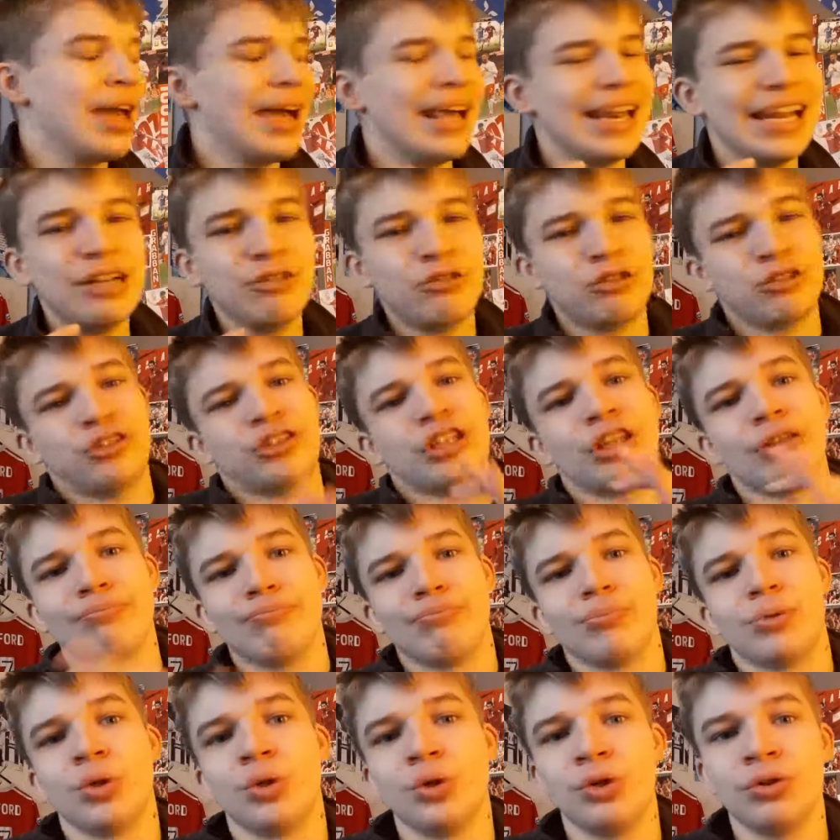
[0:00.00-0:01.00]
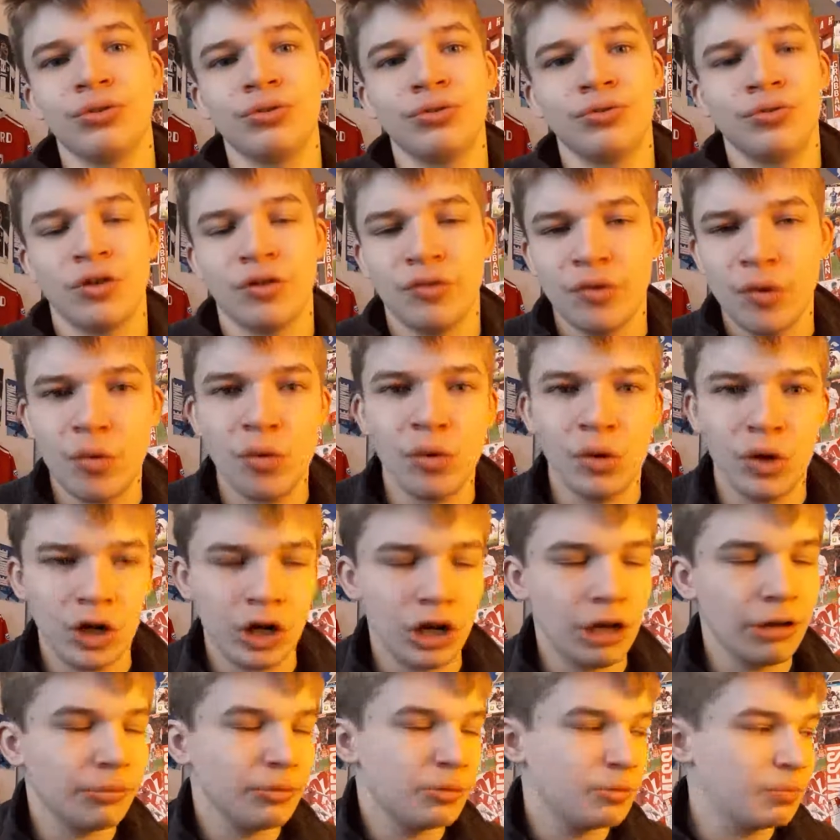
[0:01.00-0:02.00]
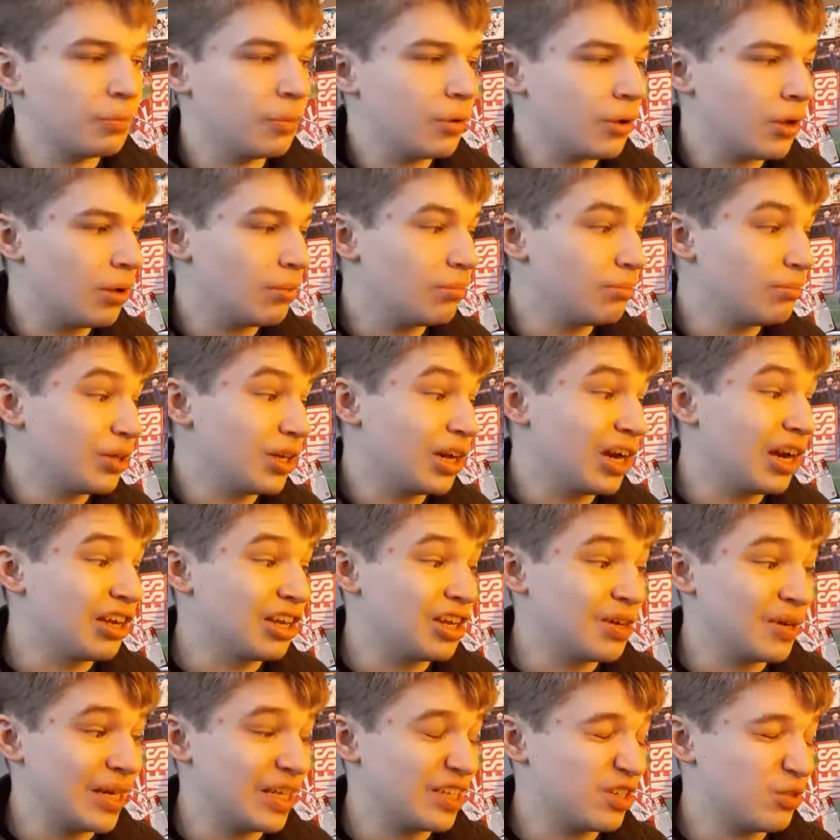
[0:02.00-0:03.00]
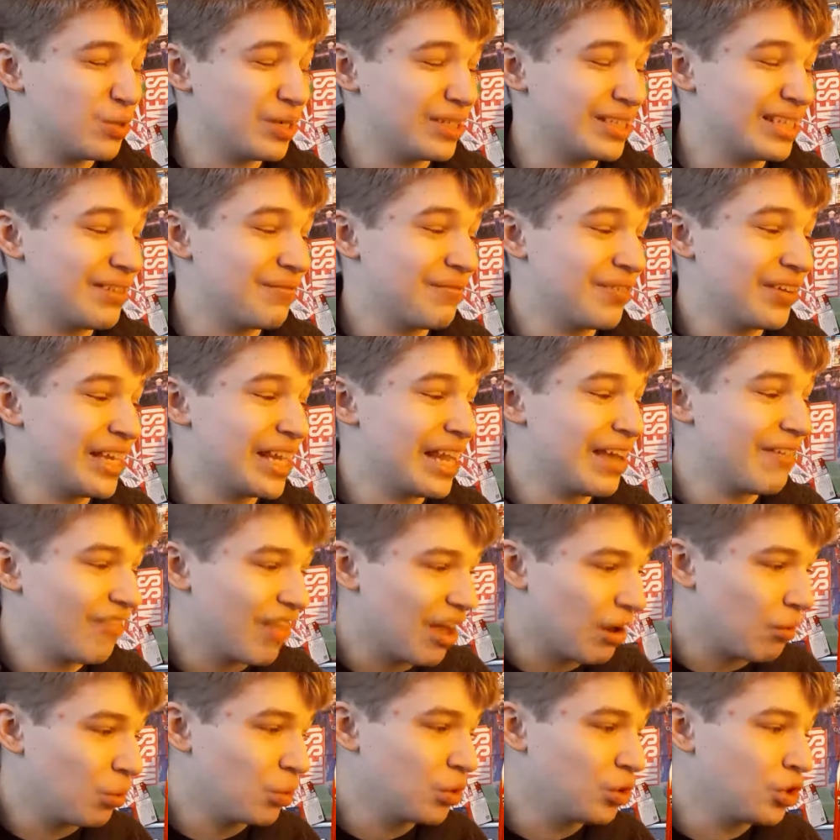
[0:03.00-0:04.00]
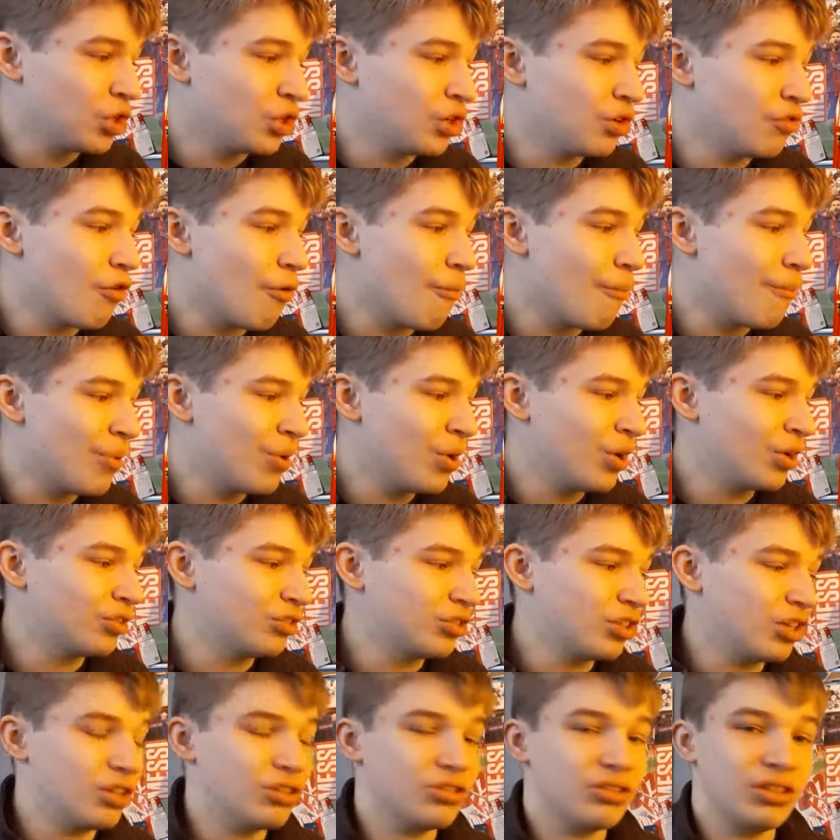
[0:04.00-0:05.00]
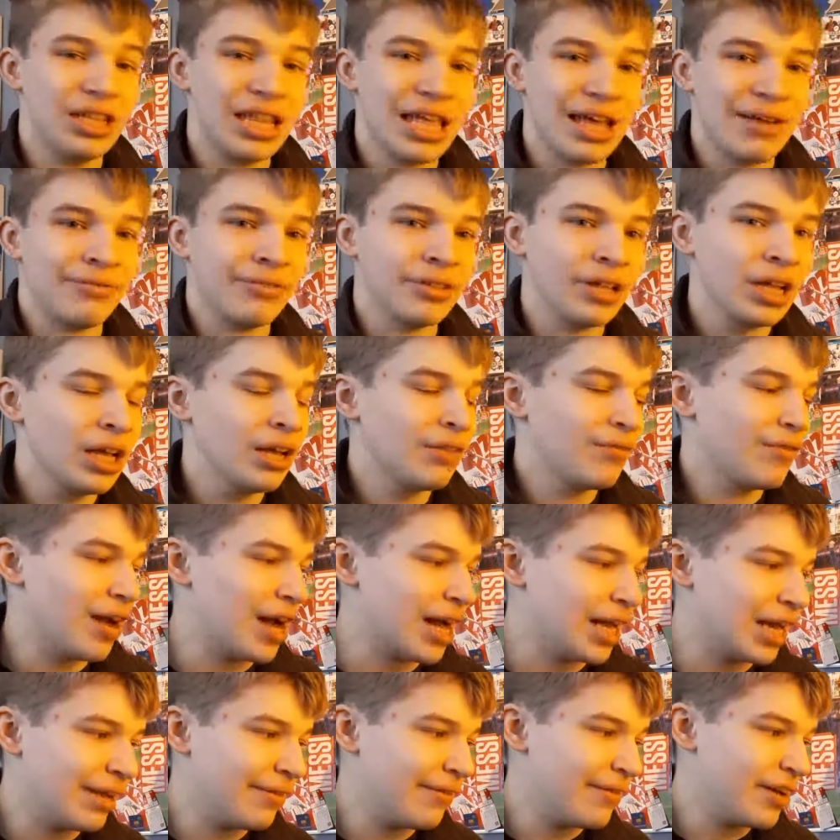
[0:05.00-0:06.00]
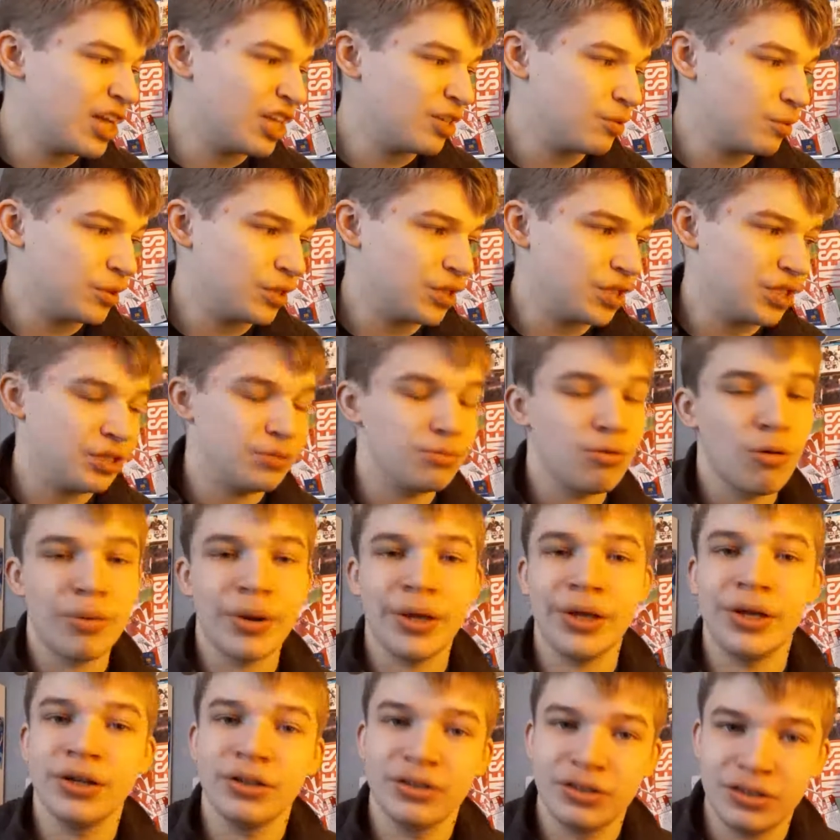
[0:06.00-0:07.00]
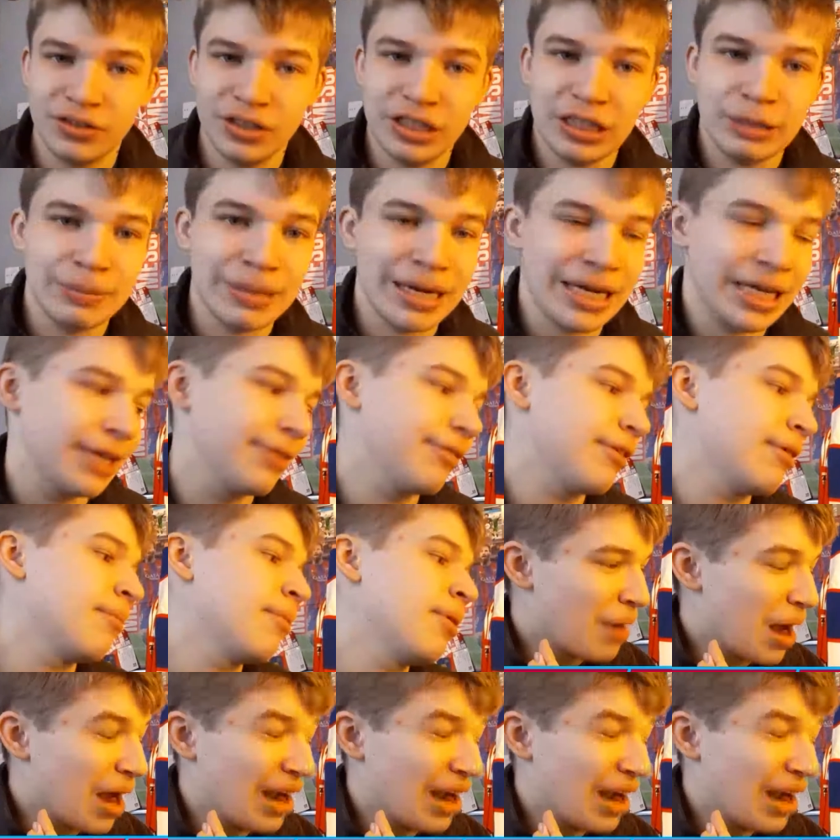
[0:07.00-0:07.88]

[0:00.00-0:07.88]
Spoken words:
An interesting move of all clubs, but you know, credit to West Ham for getting that one done. And Roberto's left for Alaves, which is probably good to see the back of him.